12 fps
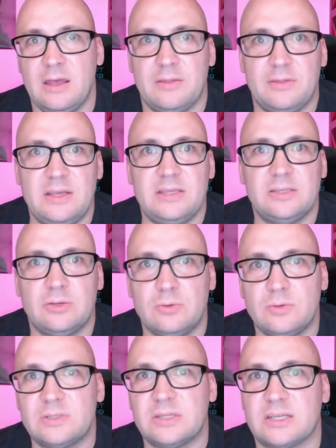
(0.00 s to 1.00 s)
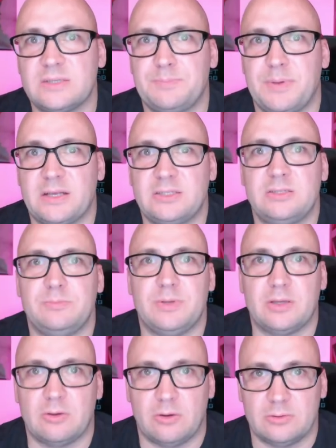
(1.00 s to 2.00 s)
these hooks expect to
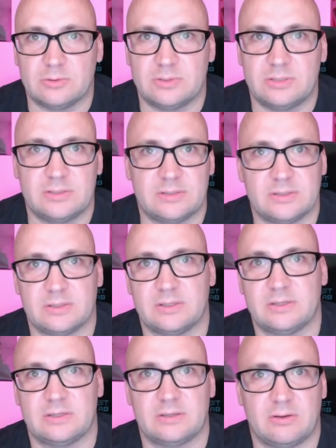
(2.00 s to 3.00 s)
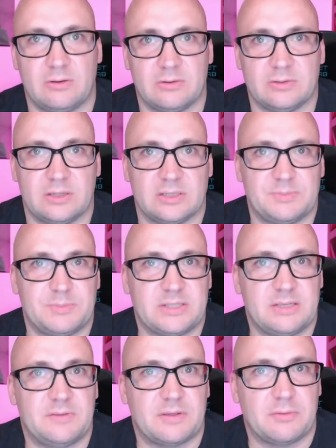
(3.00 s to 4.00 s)
be called on a
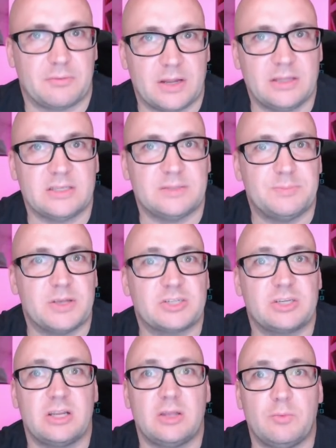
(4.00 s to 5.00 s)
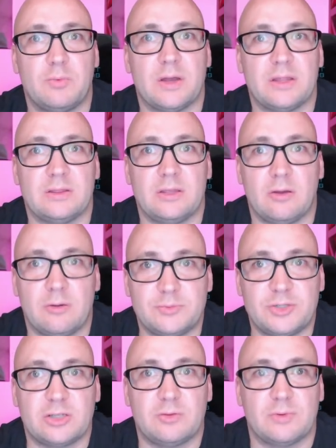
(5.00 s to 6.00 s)
specific thread, especially when the
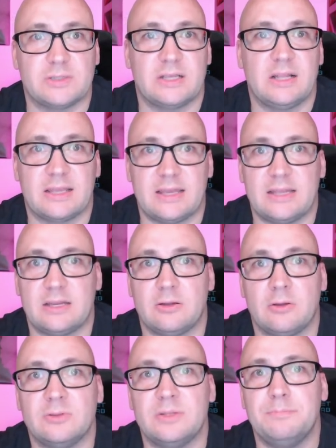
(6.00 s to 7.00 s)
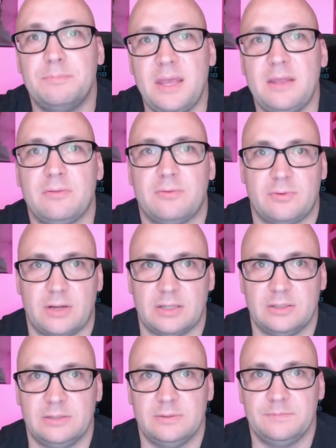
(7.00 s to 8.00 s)
object was allocated on the main
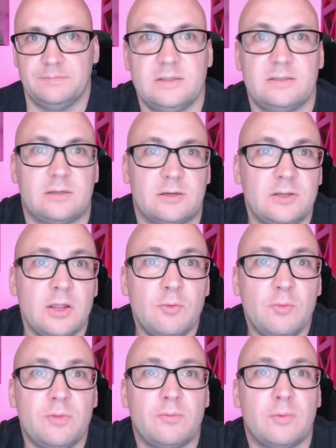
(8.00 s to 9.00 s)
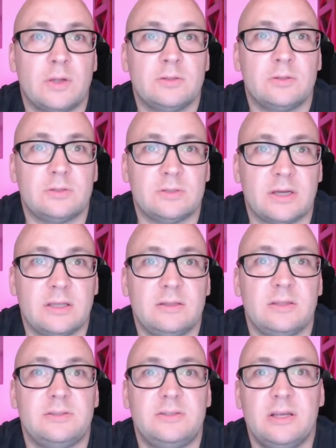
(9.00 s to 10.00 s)
thread. Starting with 1.9,
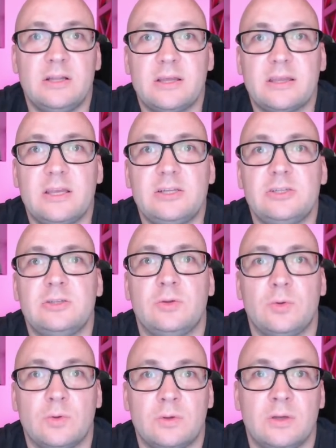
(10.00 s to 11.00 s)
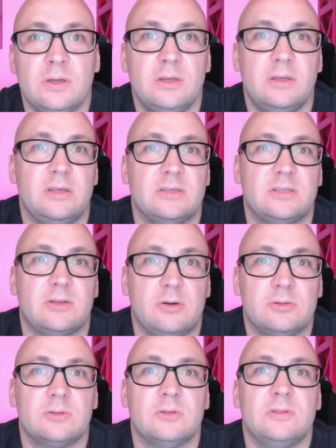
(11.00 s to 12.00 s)
the deallocation hook is
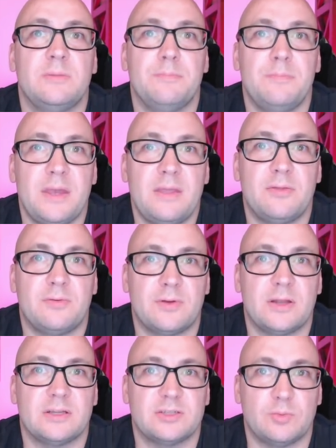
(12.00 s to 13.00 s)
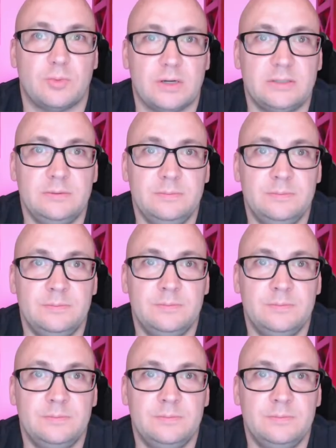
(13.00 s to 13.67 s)
called on the main thread as well.